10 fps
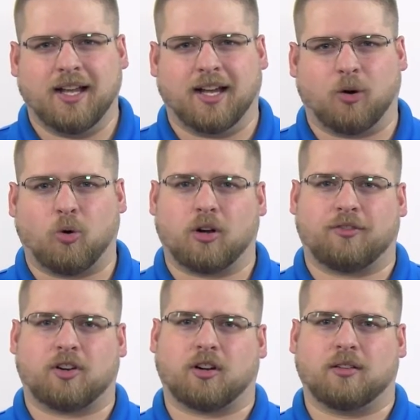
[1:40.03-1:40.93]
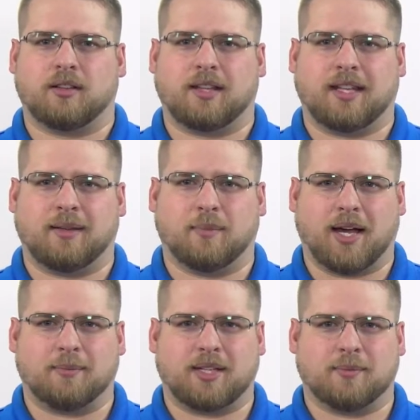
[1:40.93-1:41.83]
Uh, or if you're on the
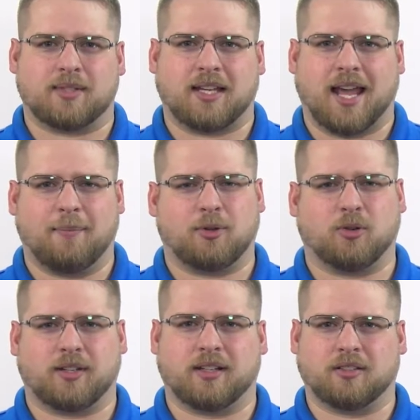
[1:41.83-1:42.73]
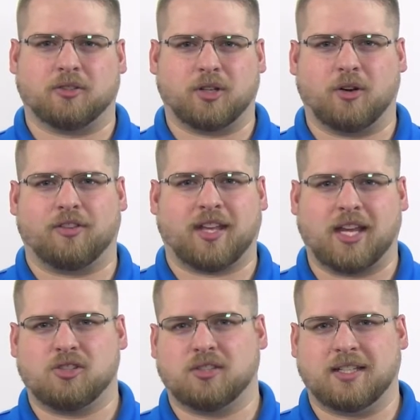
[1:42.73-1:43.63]
MyMTMC app, you'll get a little
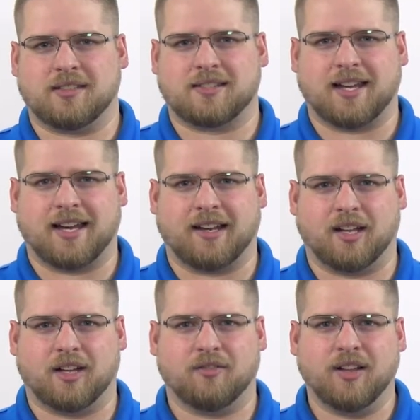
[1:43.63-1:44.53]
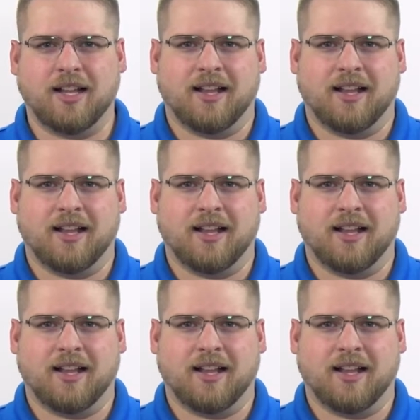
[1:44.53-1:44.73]
notification inside of